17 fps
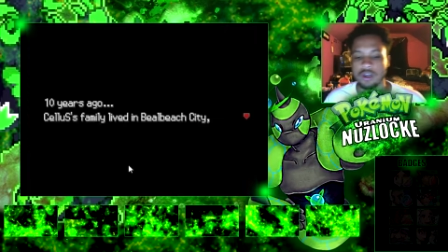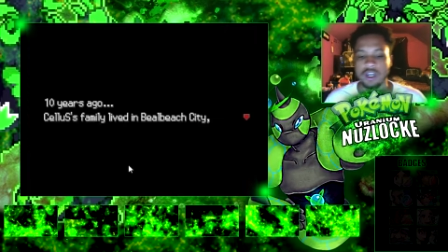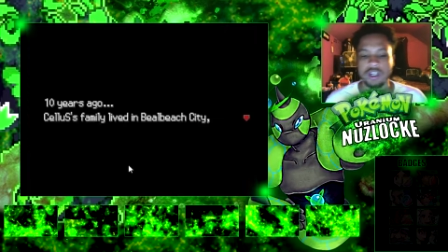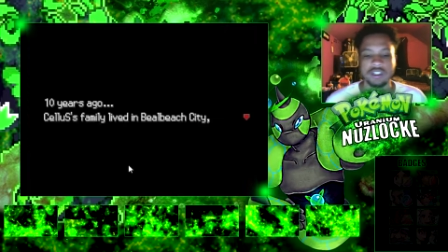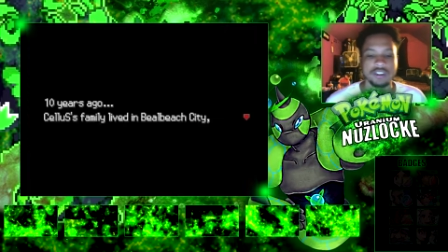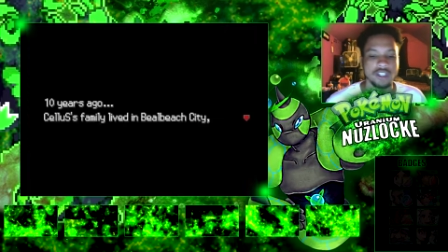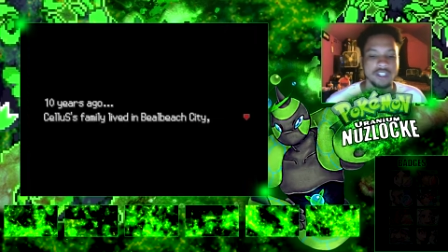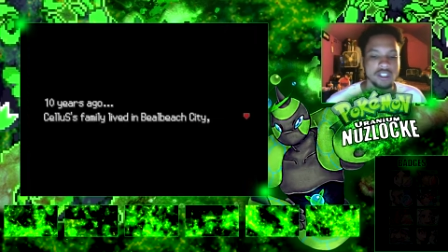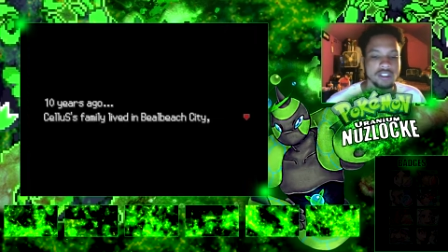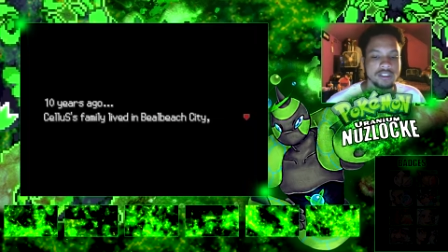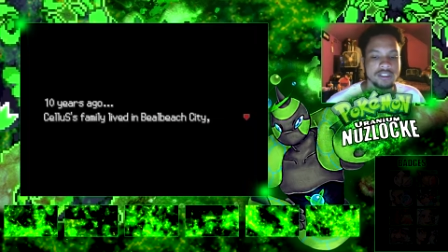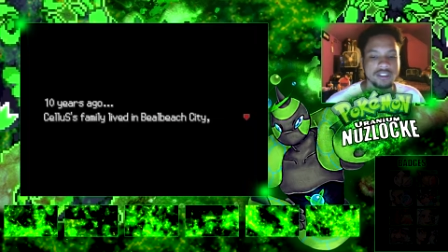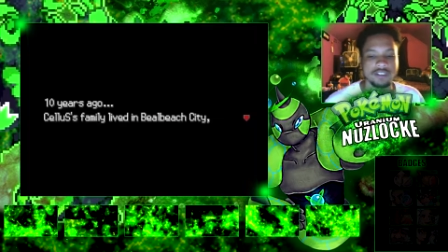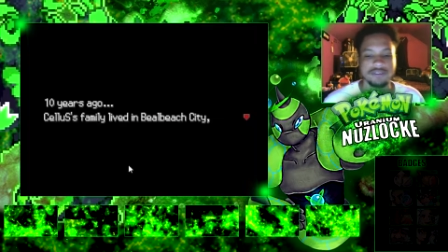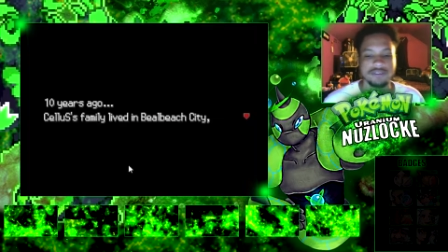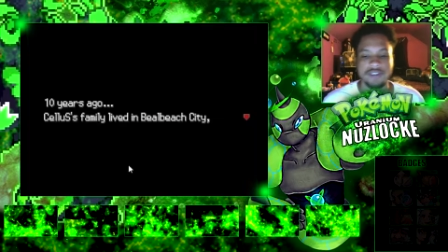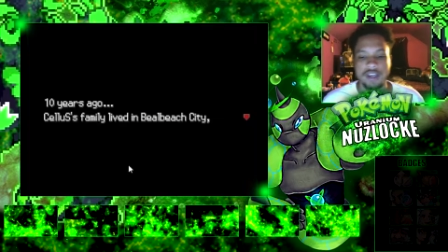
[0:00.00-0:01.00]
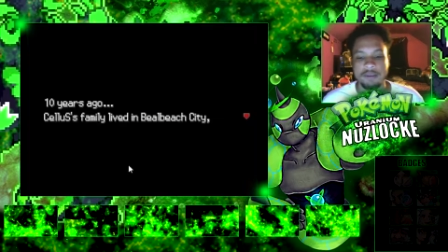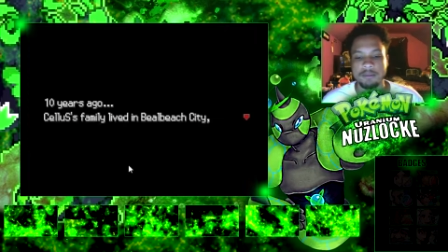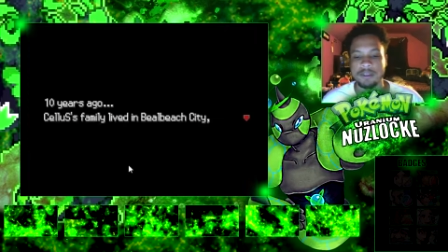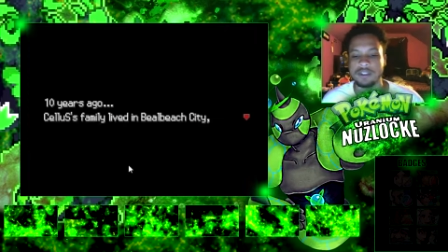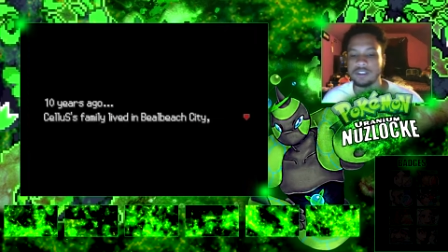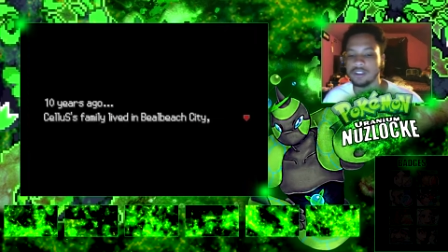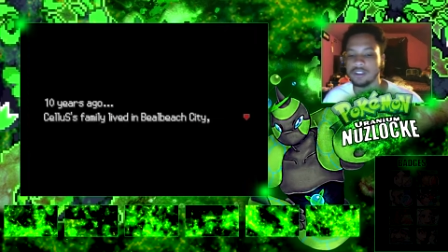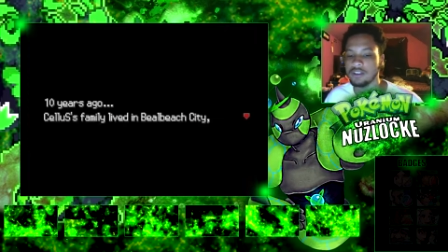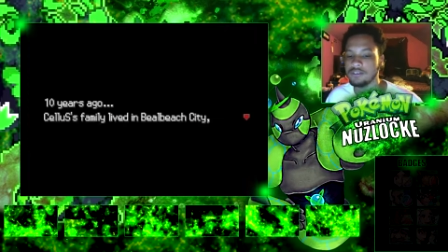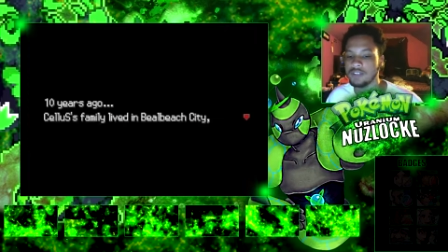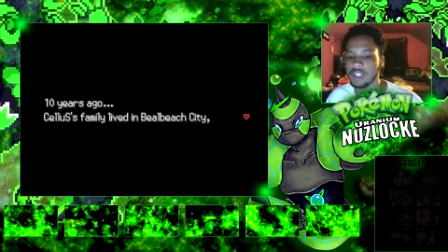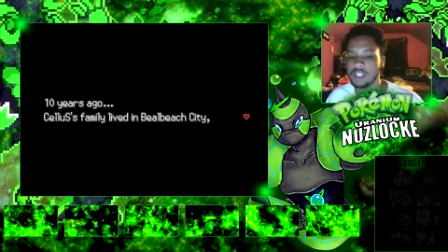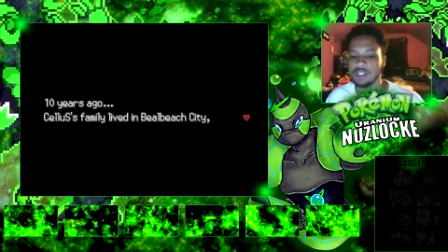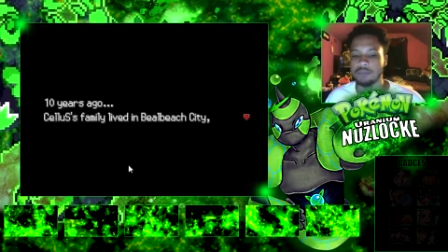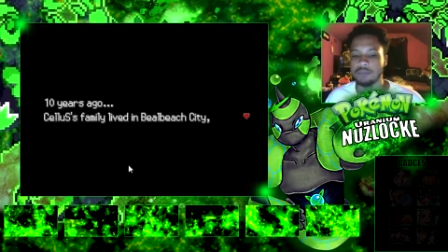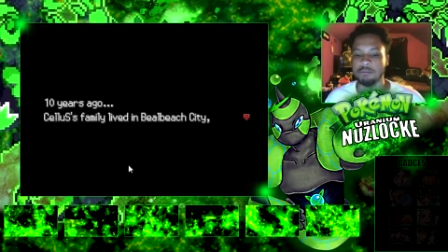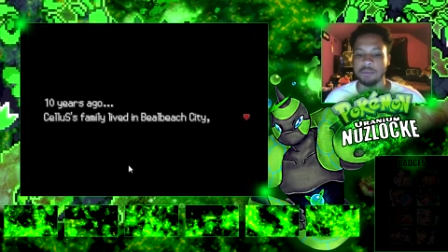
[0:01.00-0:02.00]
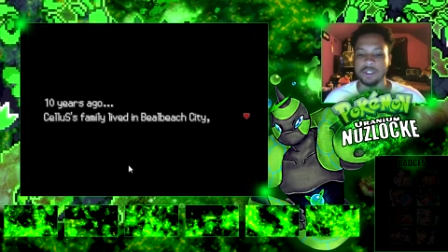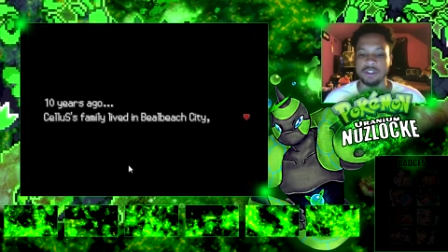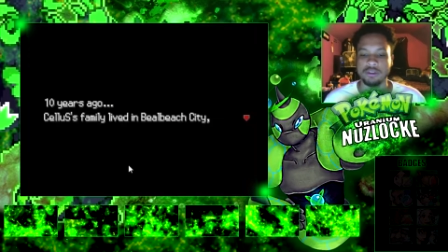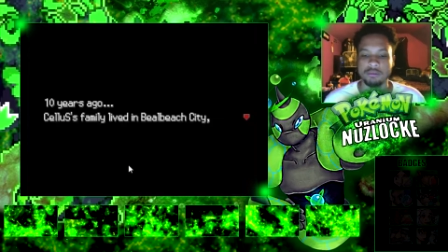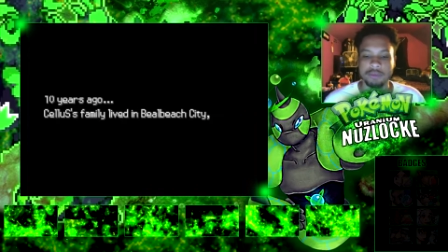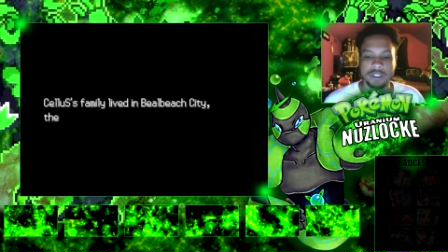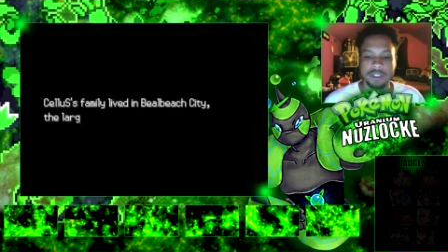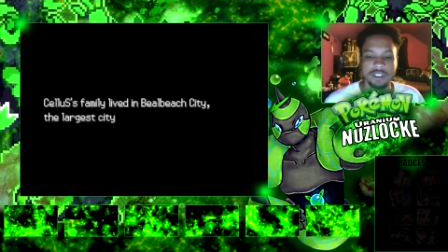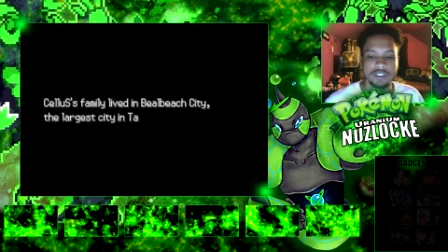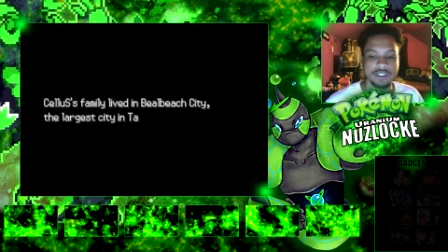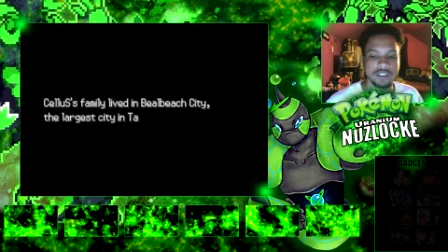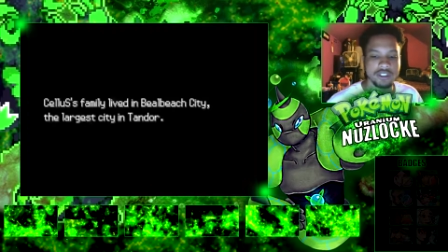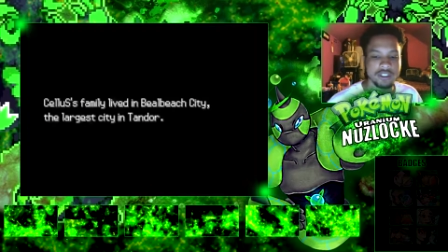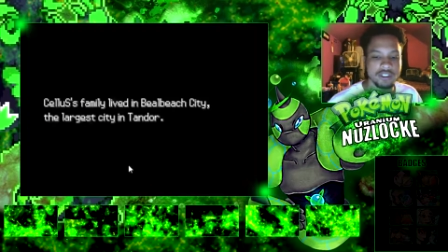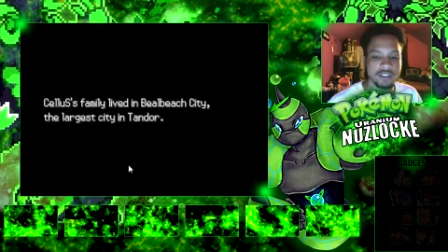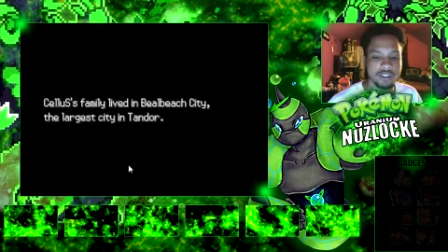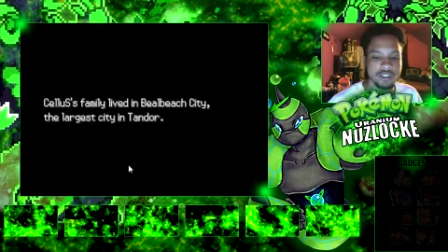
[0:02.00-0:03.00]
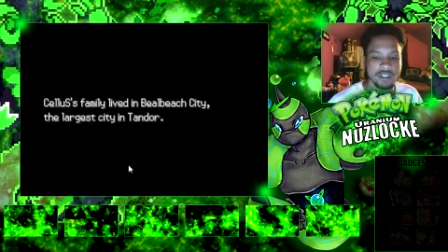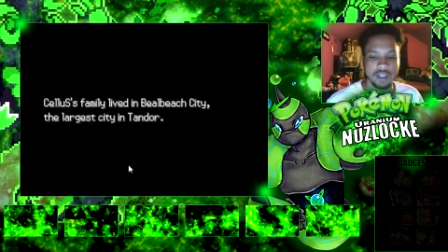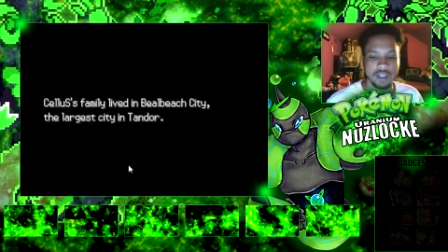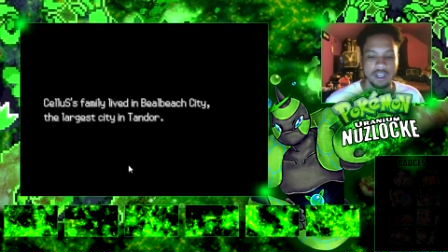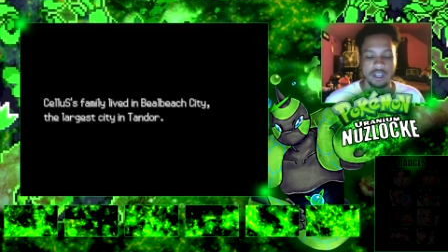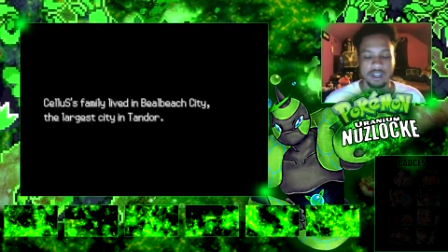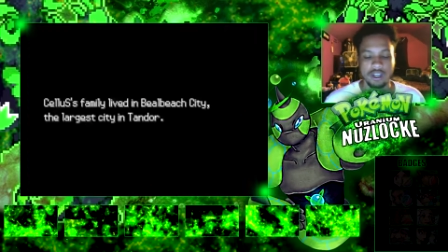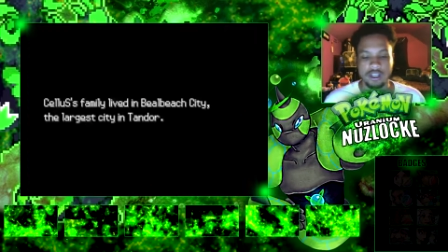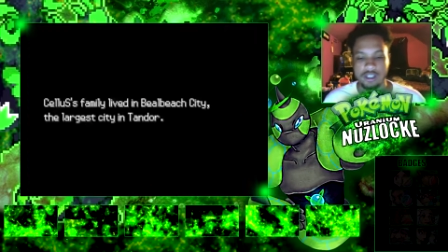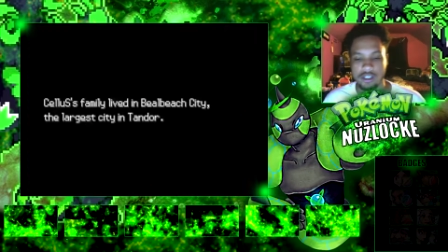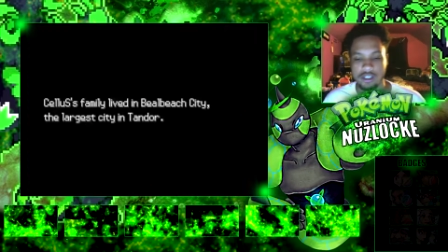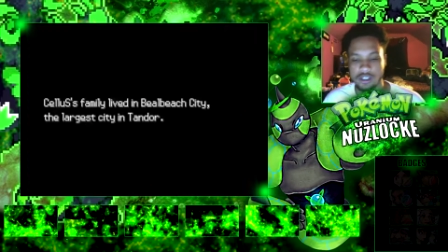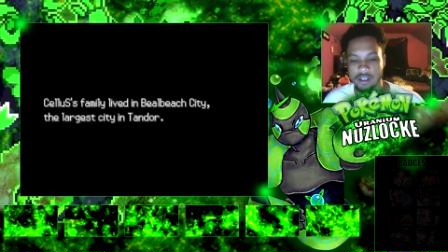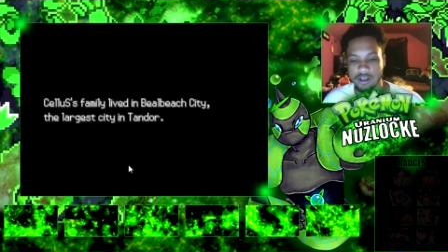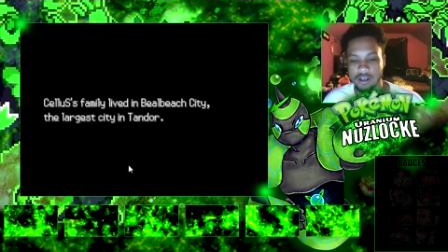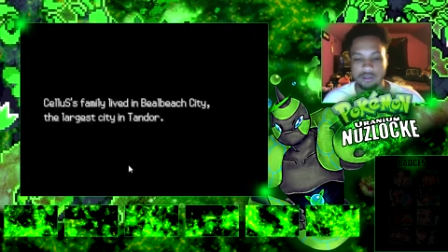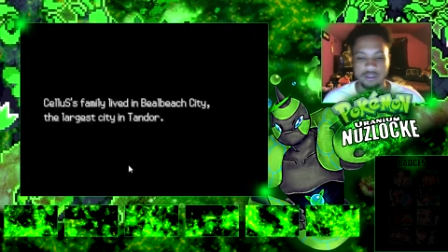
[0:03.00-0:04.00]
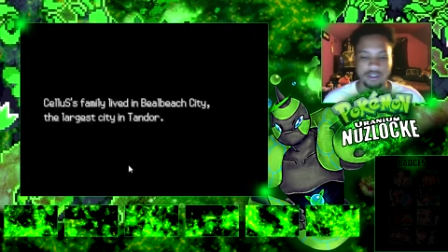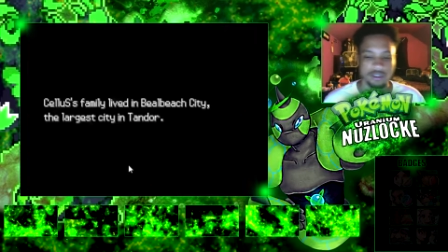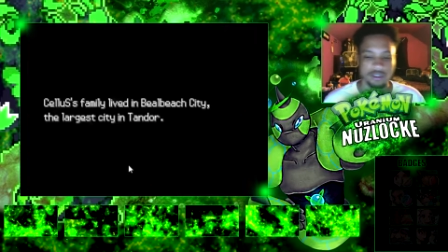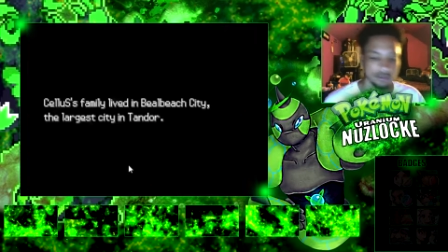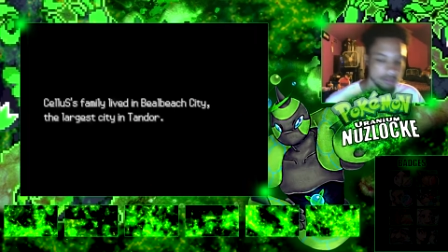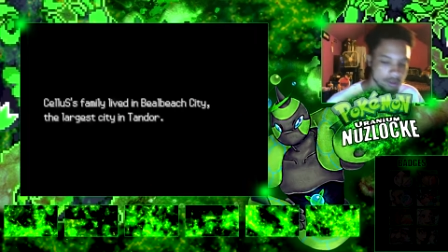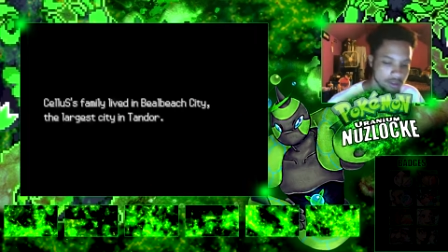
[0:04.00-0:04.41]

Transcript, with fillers: Celis' family lived in Beale Beach City. Hey, hold up.